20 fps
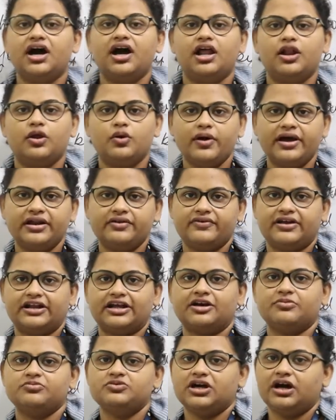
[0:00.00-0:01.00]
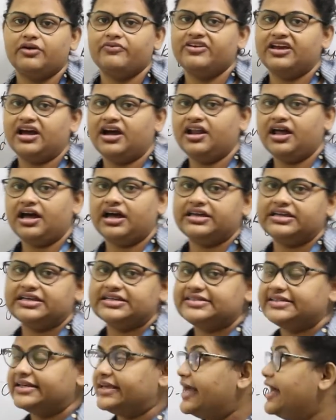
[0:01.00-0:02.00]
Hello and welcome to Avyan
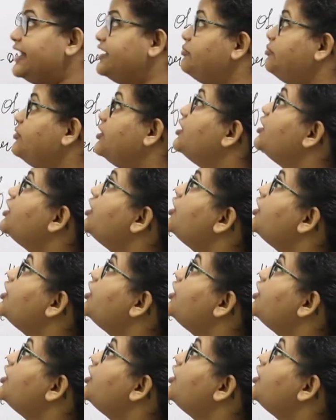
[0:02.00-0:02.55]
IAS Academy.